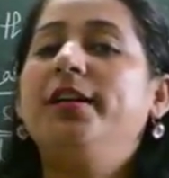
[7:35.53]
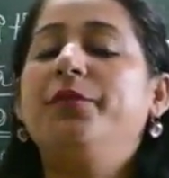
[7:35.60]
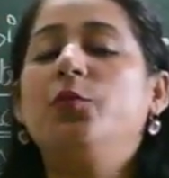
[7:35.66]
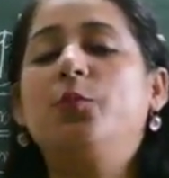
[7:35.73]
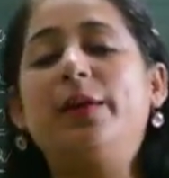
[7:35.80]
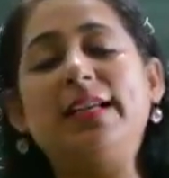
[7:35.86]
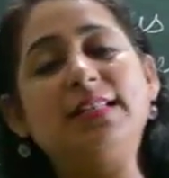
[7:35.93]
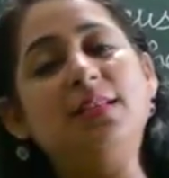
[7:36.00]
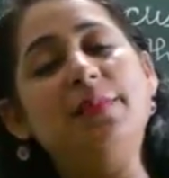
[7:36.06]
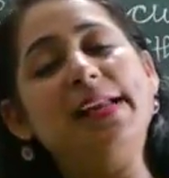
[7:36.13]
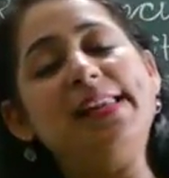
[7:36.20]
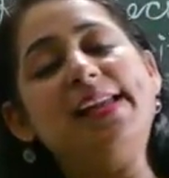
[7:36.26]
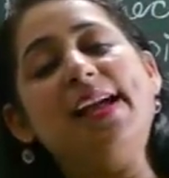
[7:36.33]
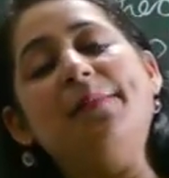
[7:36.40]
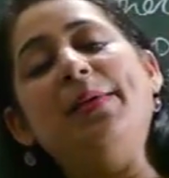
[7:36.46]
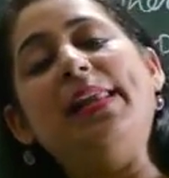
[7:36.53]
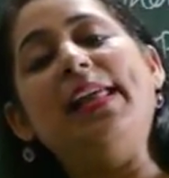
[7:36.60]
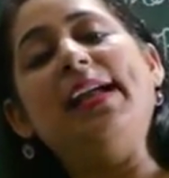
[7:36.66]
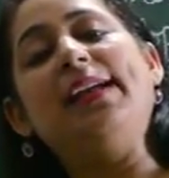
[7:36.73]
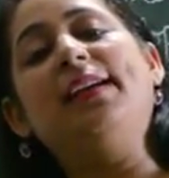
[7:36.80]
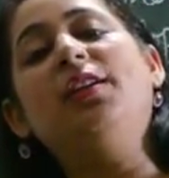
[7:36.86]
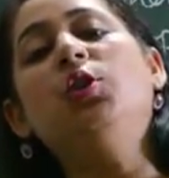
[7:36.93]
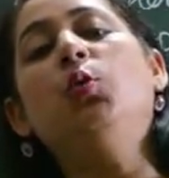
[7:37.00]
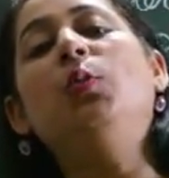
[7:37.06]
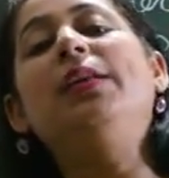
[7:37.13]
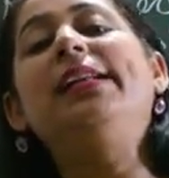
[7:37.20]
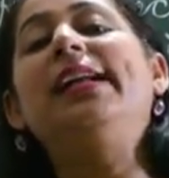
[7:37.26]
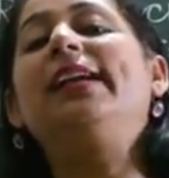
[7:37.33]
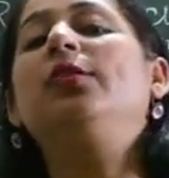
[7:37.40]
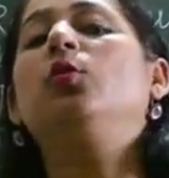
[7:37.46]
If you press the bell icon, you
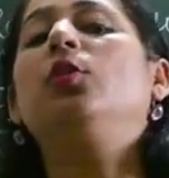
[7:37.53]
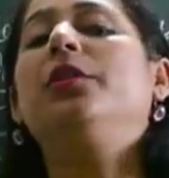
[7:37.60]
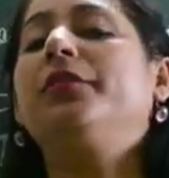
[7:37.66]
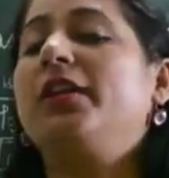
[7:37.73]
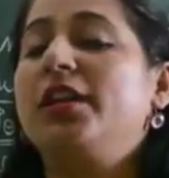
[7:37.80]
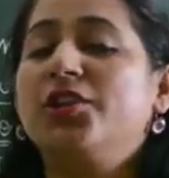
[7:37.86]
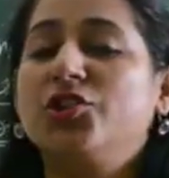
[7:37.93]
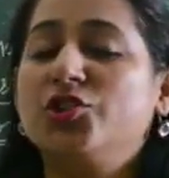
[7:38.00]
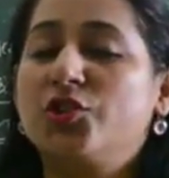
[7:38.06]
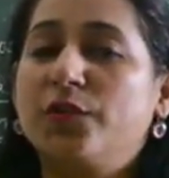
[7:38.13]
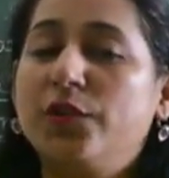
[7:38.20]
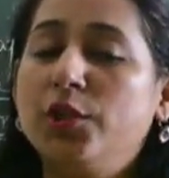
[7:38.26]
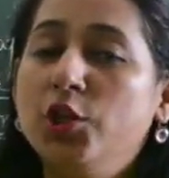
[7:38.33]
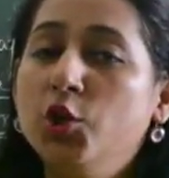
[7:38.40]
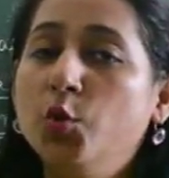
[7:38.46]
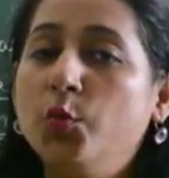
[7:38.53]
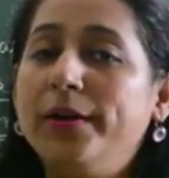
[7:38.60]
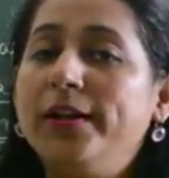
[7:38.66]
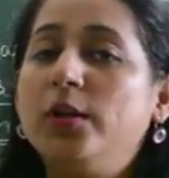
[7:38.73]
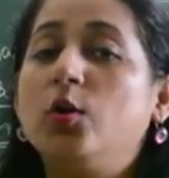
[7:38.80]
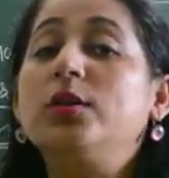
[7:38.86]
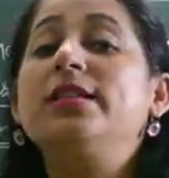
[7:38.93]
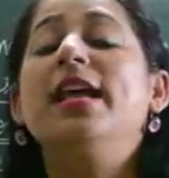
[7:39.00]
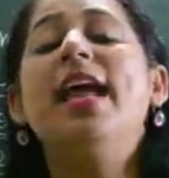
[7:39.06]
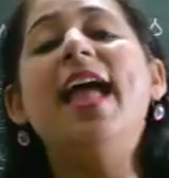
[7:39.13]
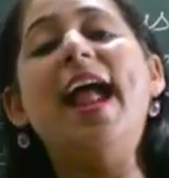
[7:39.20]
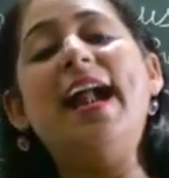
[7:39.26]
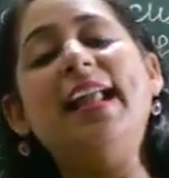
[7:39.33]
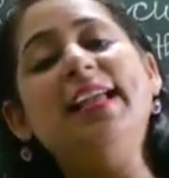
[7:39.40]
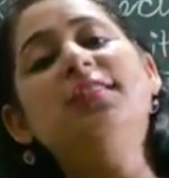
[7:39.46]
will get notifications of the new videos,
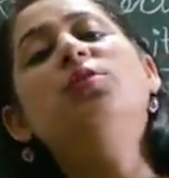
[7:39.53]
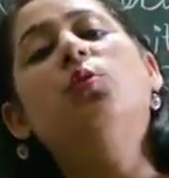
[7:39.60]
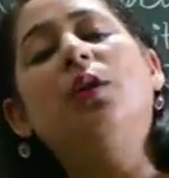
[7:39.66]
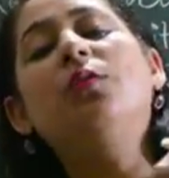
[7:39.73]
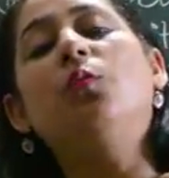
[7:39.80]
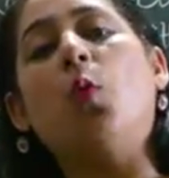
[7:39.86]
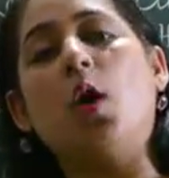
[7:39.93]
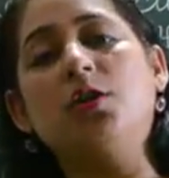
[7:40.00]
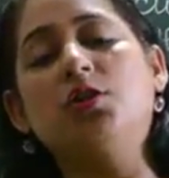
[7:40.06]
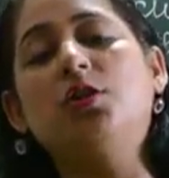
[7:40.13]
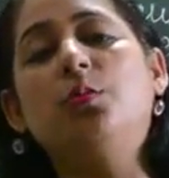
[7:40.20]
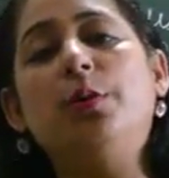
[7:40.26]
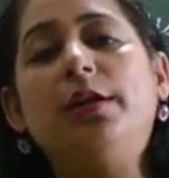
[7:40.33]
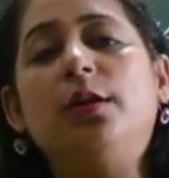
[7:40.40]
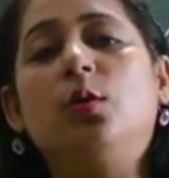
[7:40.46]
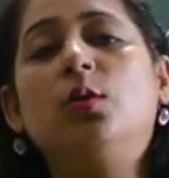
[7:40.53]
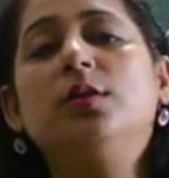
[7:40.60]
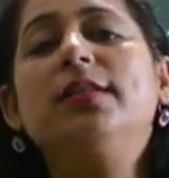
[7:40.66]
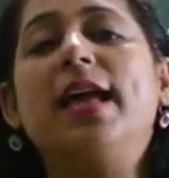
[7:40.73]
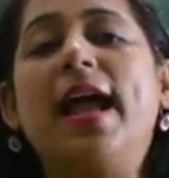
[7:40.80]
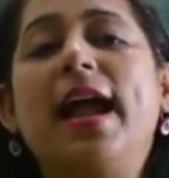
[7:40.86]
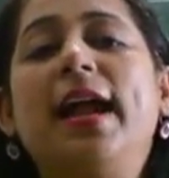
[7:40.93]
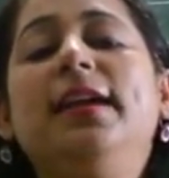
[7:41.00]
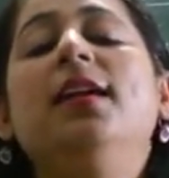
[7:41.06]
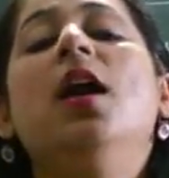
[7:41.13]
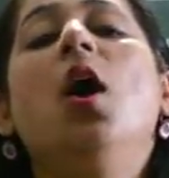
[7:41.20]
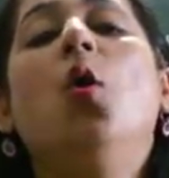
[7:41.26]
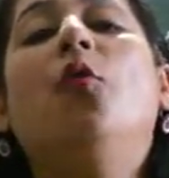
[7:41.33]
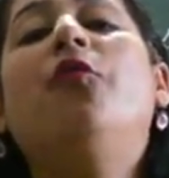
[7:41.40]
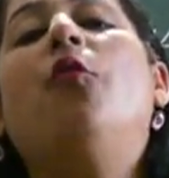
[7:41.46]
and hence you can watch the videos and
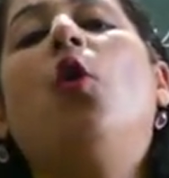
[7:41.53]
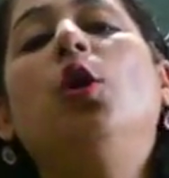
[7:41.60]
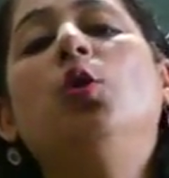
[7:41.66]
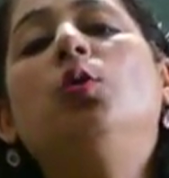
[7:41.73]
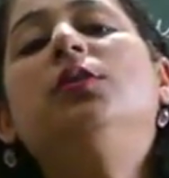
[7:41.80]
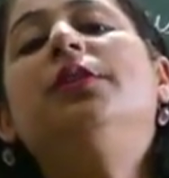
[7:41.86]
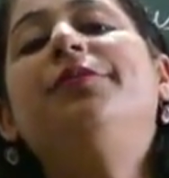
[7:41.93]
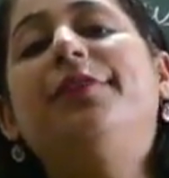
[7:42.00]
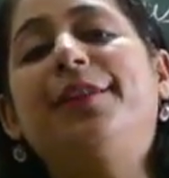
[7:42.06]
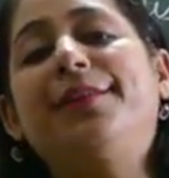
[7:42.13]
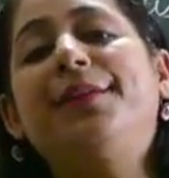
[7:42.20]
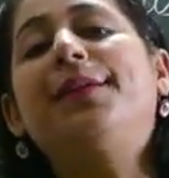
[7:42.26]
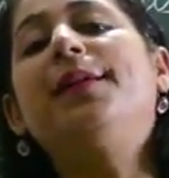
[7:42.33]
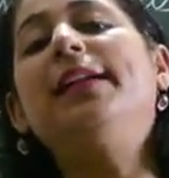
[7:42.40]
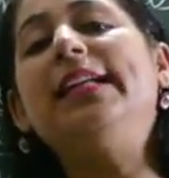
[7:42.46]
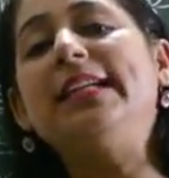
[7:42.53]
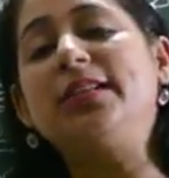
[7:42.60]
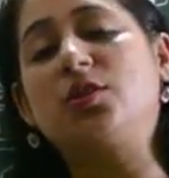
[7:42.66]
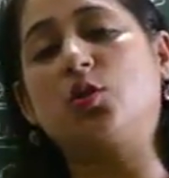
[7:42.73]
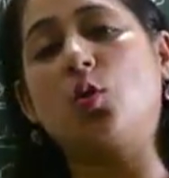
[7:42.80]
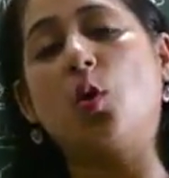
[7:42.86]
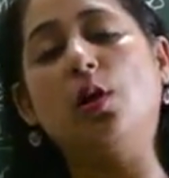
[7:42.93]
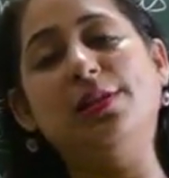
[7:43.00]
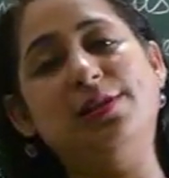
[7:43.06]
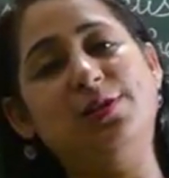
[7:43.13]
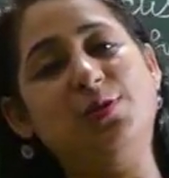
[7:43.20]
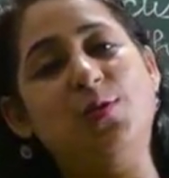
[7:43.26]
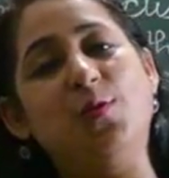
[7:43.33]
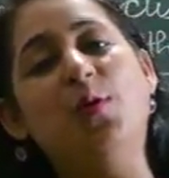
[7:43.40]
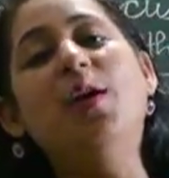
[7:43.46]
follow the further links
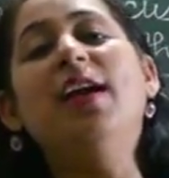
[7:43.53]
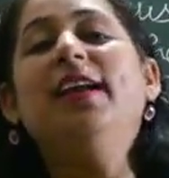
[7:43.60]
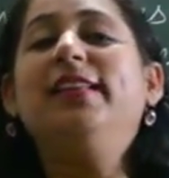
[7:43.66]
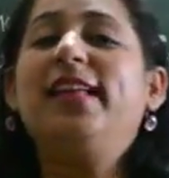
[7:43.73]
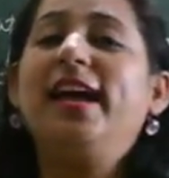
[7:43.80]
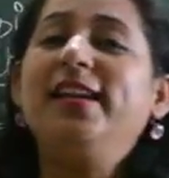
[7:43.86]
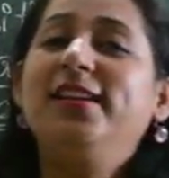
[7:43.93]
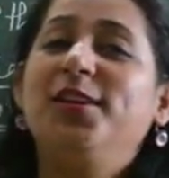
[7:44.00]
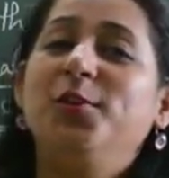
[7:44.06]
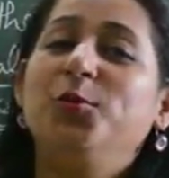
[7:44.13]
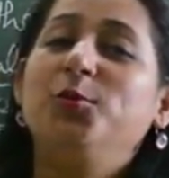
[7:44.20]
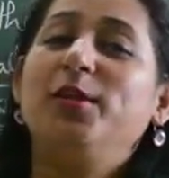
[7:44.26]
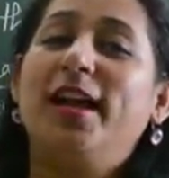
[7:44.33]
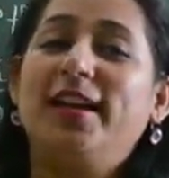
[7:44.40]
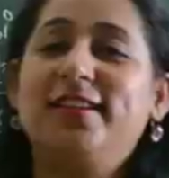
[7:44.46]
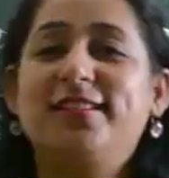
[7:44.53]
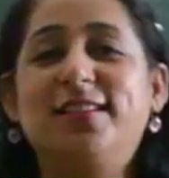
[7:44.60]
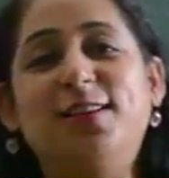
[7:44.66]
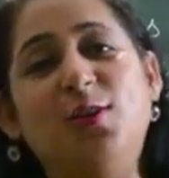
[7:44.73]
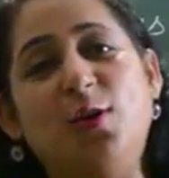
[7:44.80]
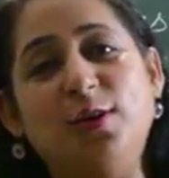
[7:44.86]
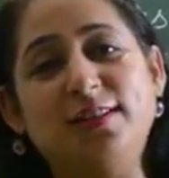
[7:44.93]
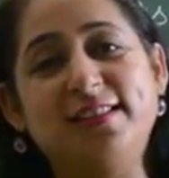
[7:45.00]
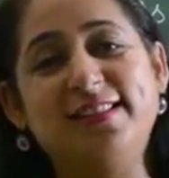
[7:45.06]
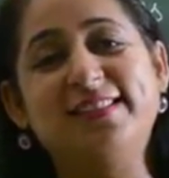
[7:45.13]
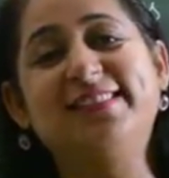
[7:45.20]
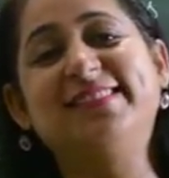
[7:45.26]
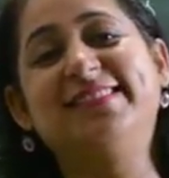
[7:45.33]
also. Thank you. Thanks a lot.